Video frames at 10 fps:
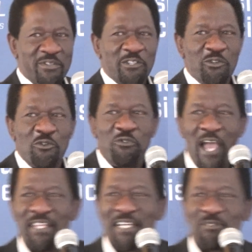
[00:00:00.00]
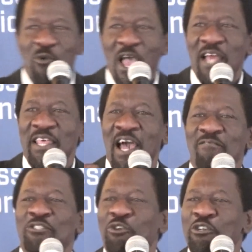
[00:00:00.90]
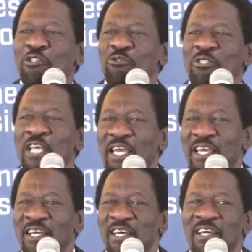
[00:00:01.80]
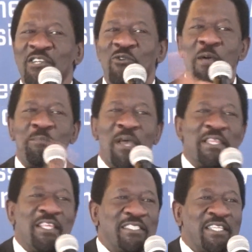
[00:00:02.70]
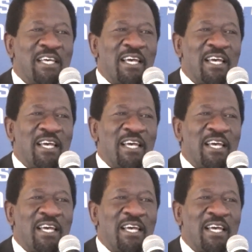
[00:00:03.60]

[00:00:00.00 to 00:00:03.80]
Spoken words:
So you find that where they have a choice to say, do I pay this